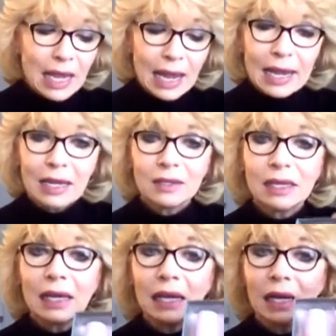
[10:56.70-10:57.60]

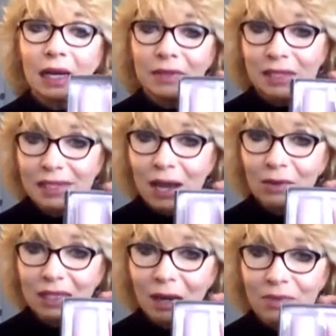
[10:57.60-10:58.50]
And this is how
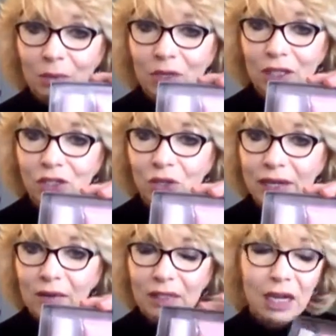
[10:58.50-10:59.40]
it comes. I wanted to show
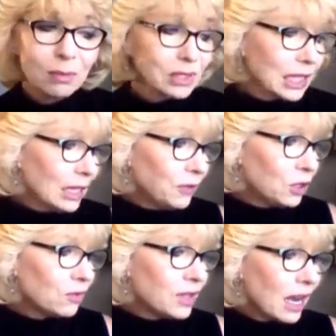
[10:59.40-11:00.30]
you how it comes. If
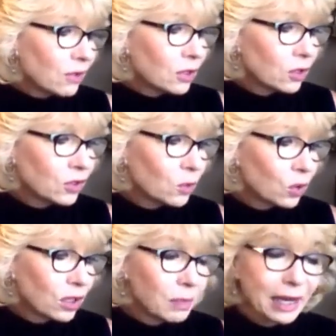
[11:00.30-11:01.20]
you've never heard the word